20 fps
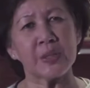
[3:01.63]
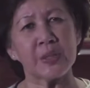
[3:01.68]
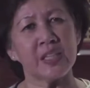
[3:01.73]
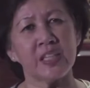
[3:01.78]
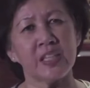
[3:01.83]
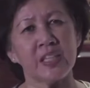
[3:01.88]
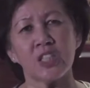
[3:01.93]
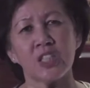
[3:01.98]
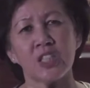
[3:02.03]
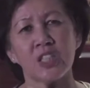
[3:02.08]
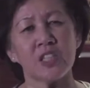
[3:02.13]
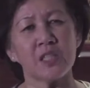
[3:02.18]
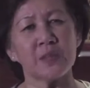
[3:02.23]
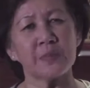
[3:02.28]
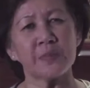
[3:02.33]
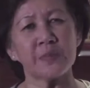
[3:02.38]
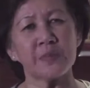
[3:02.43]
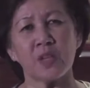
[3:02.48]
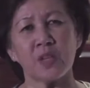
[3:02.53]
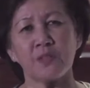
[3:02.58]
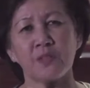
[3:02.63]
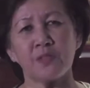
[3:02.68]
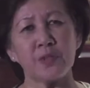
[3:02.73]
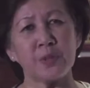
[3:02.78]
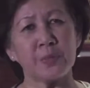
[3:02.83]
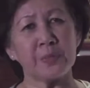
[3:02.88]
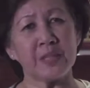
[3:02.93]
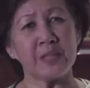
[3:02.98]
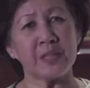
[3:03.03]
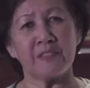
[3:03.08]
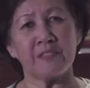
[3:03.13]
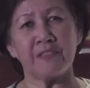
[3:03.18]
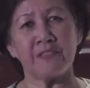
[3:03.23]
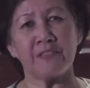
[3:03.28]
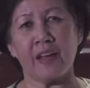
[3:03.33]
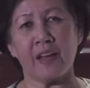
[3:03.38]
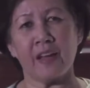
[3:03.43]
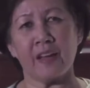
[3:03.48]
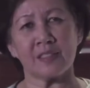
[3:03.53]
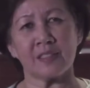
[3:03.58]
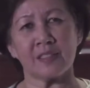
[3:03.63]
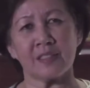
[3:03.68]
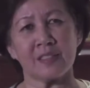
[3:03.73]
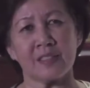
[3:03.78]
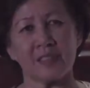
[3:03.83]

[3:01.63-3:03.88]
in terms of human affairs.